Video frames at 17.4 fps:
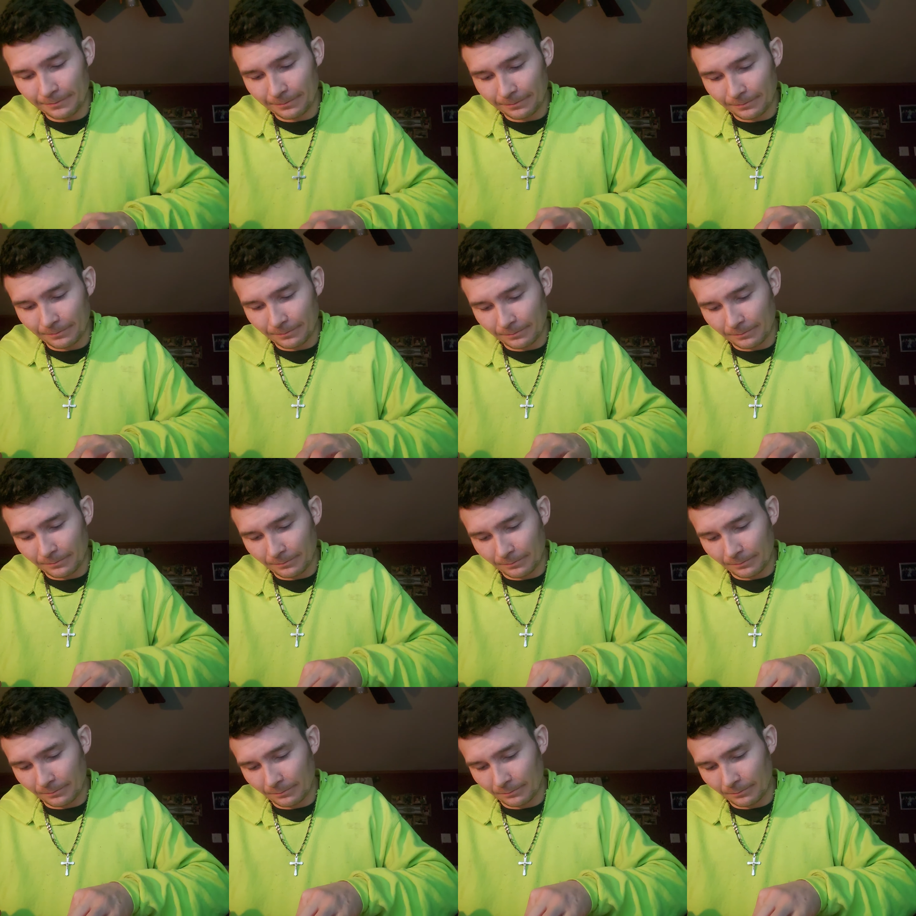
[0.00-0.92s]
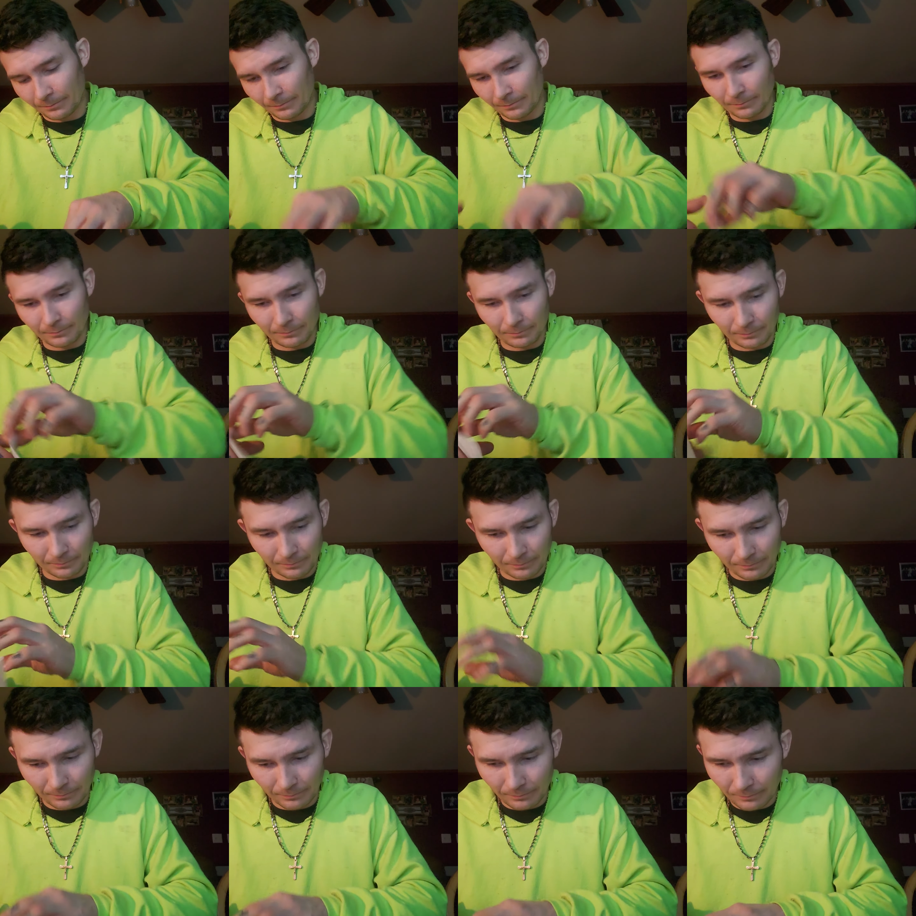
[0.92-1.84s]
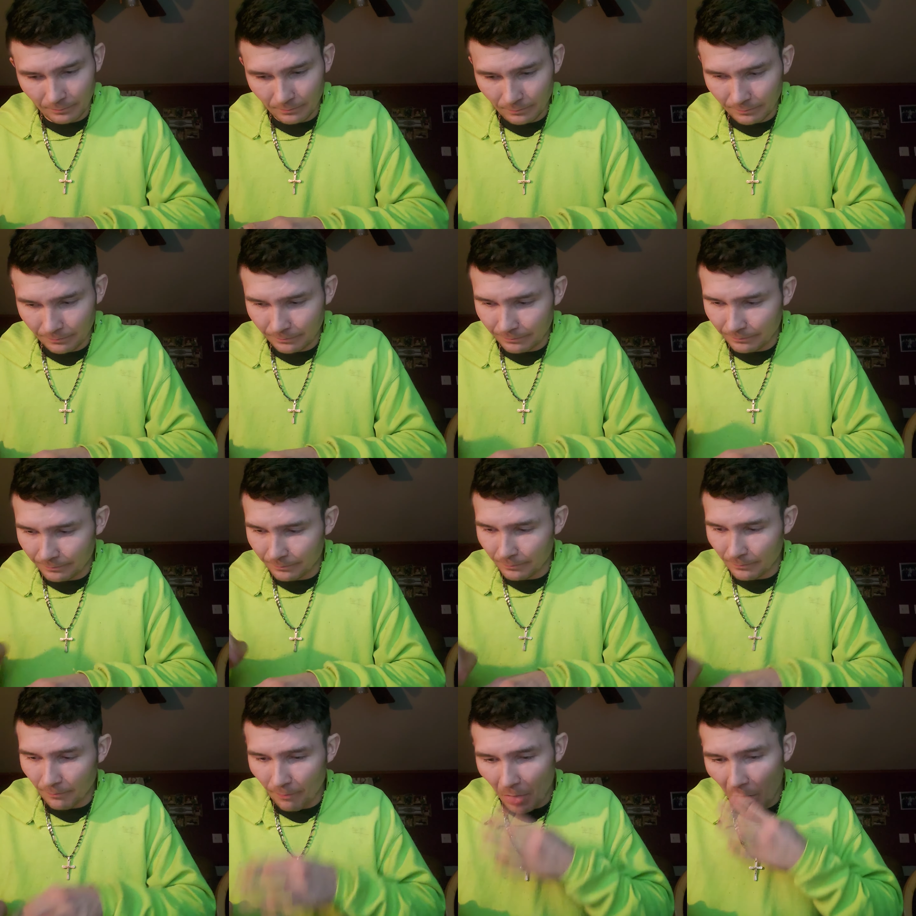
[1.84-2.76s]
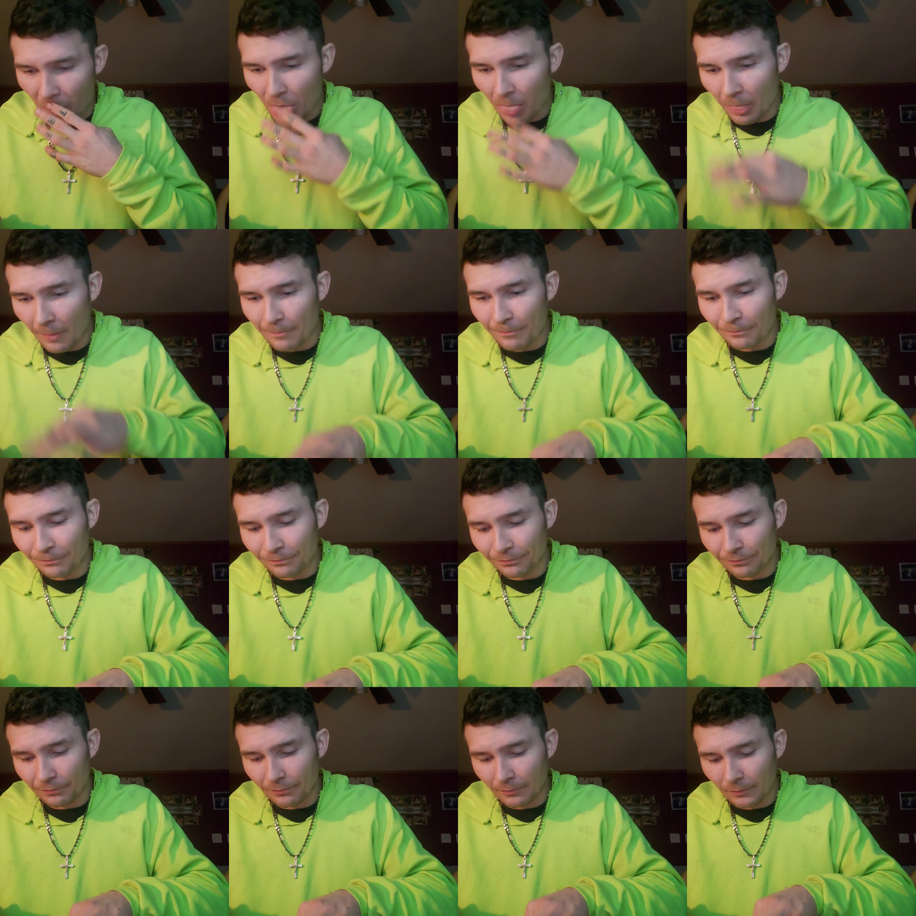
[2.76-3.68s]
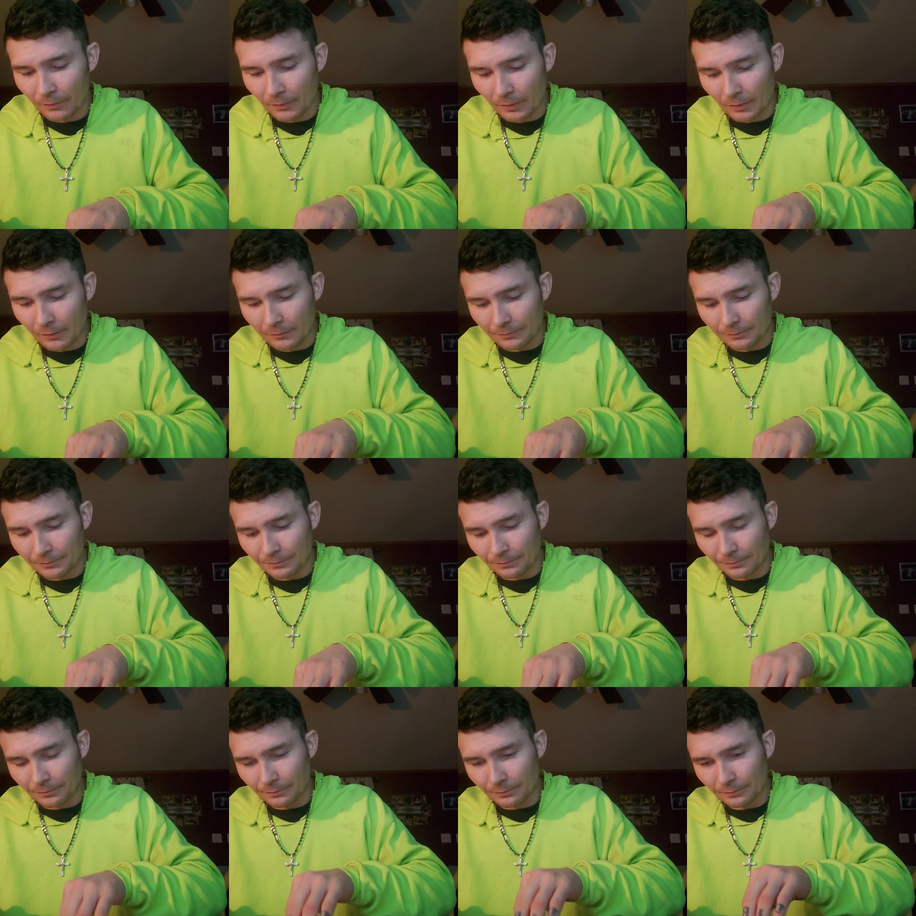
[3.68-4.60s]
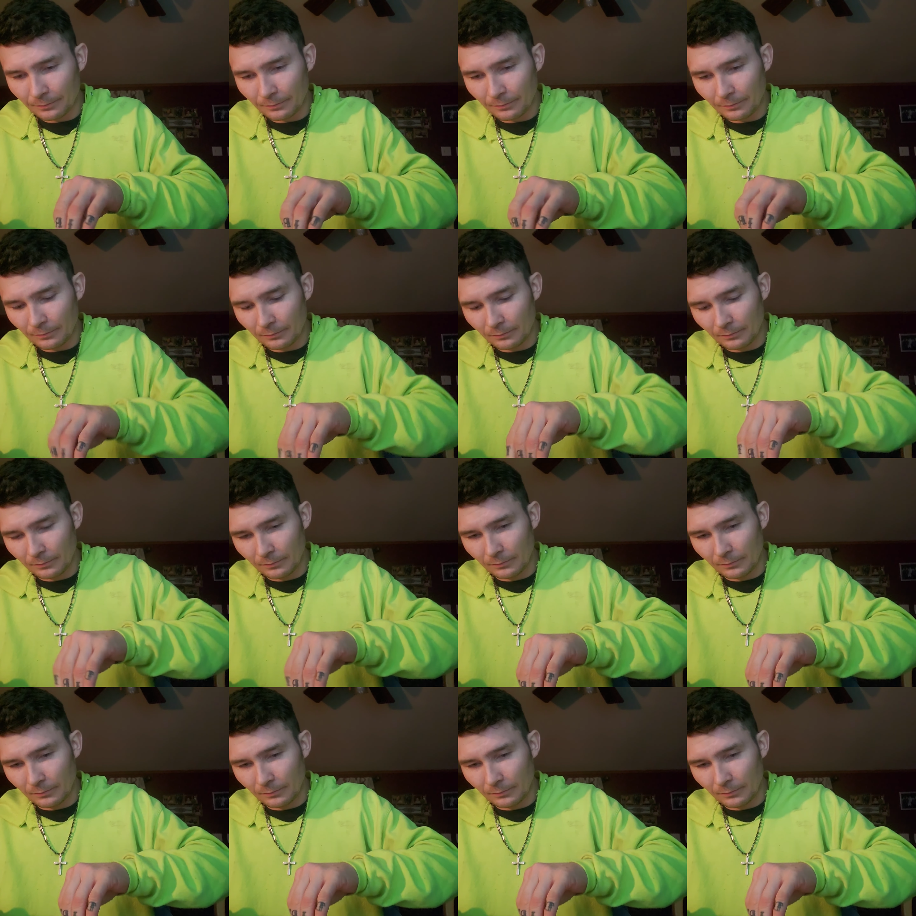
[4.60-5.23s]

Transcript: No one is speaking in this clip.